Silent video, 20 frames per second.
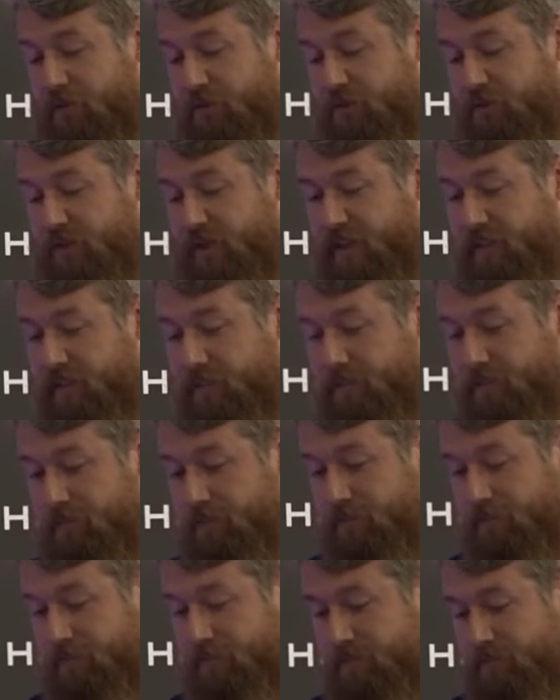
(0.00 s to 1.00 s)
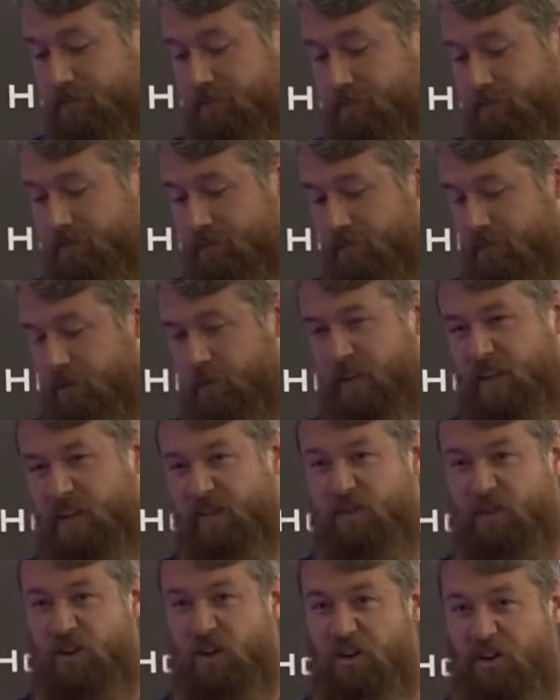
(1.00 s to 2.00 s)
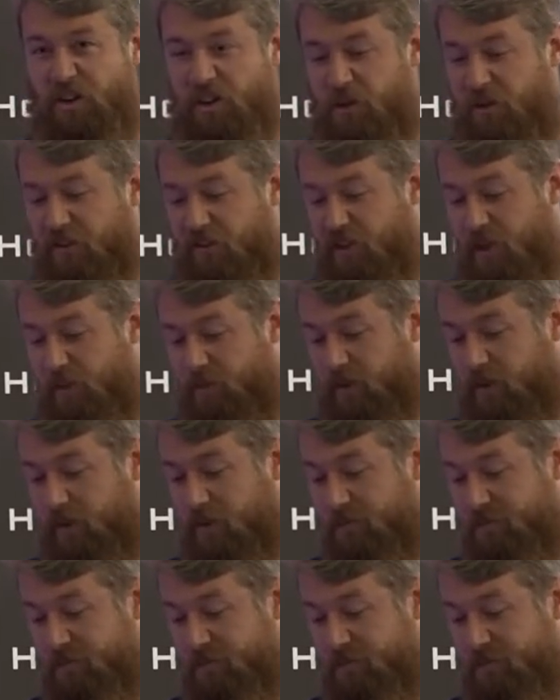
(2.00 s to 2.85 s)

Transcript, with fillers: first ring. That's what I get for calling a U S number.